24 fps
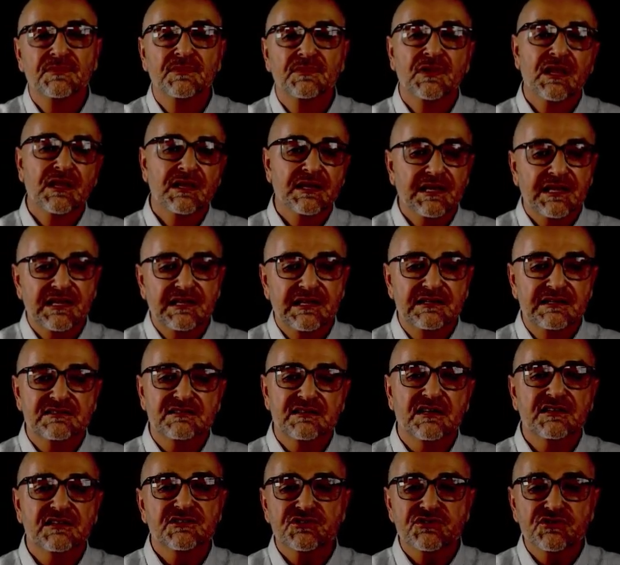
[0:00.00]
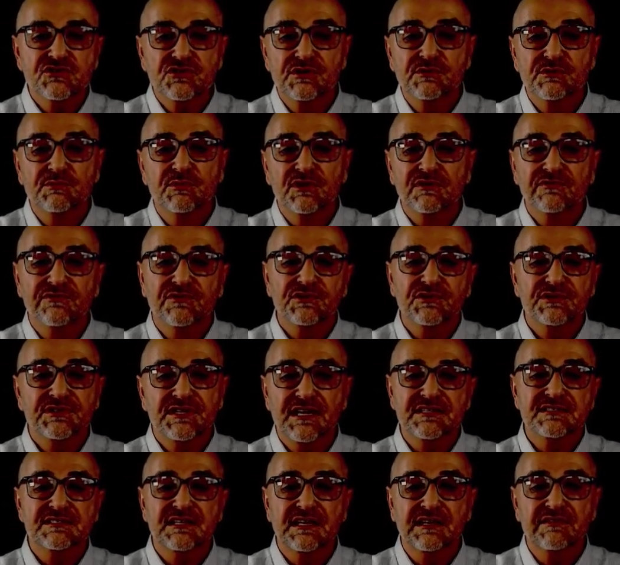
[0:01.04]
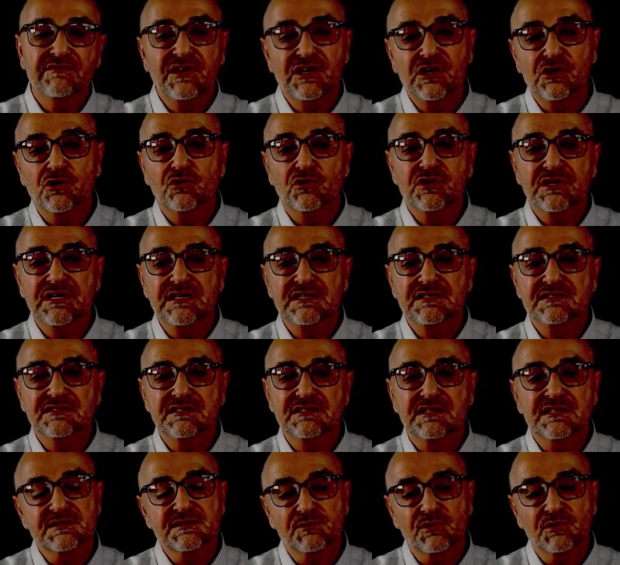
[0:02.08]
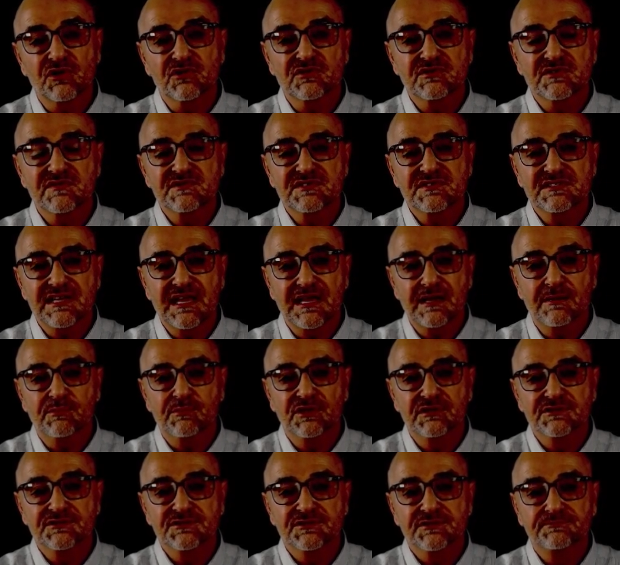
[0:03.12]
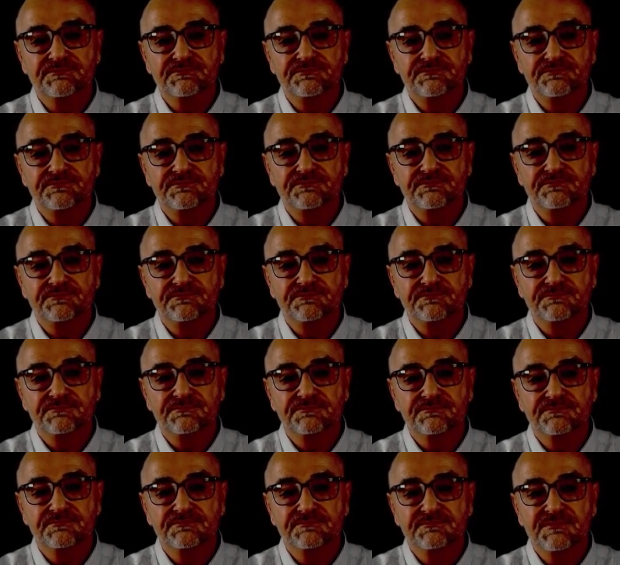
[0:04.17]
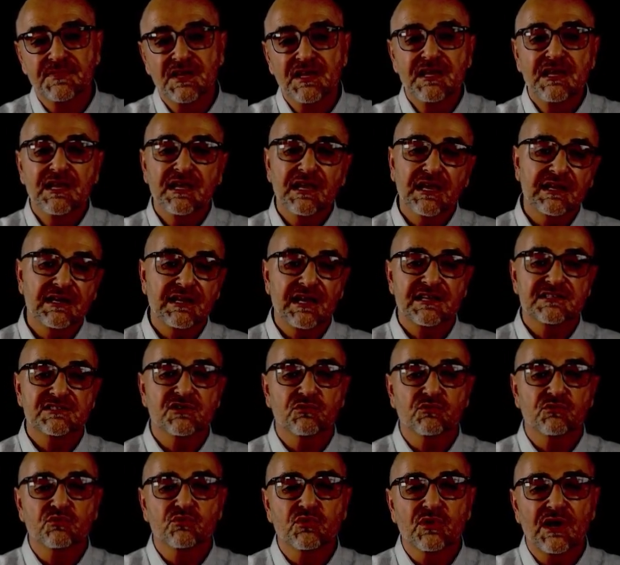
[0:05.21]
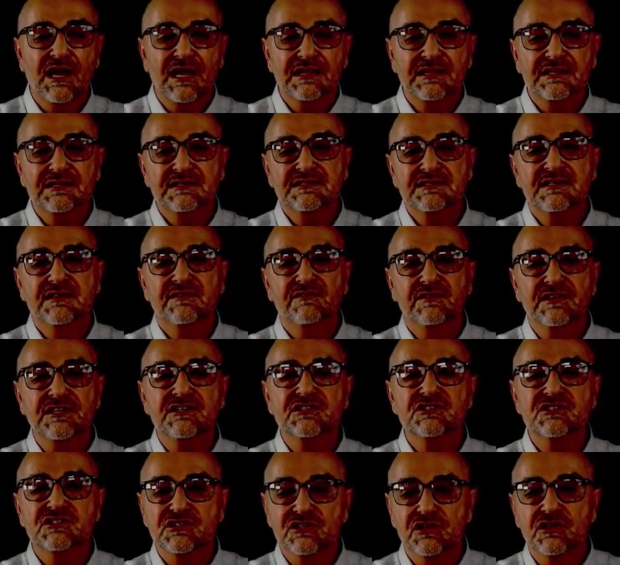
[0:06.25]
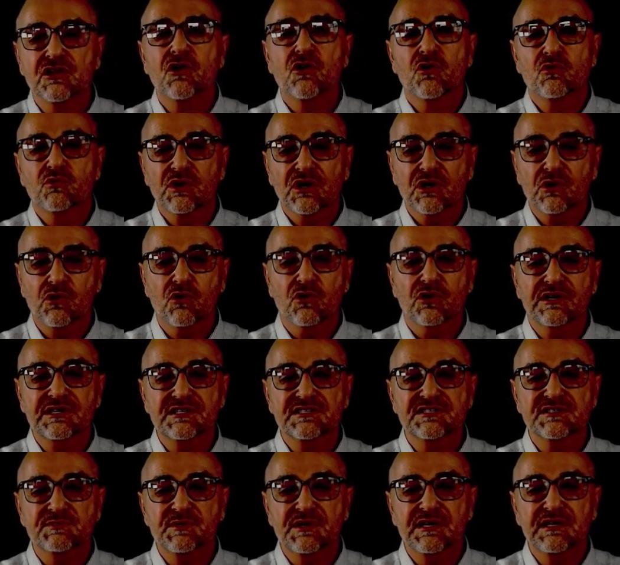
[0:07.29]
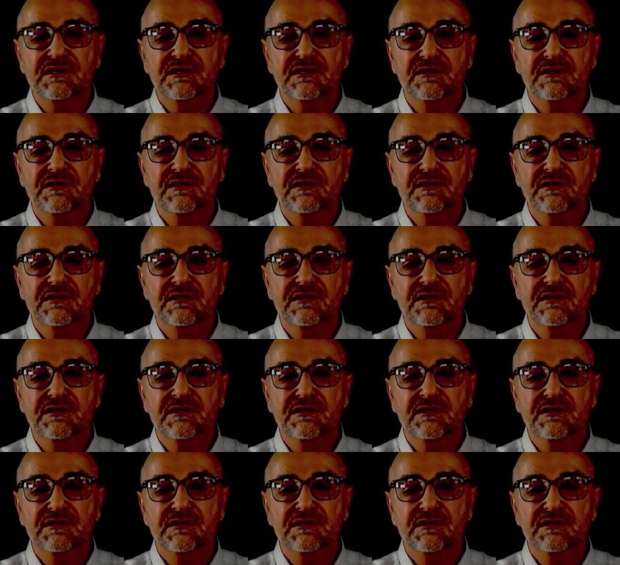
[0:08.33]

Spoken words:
It is unsuitable for testing VODs in explosive samples. It has a relatively slow recording speed.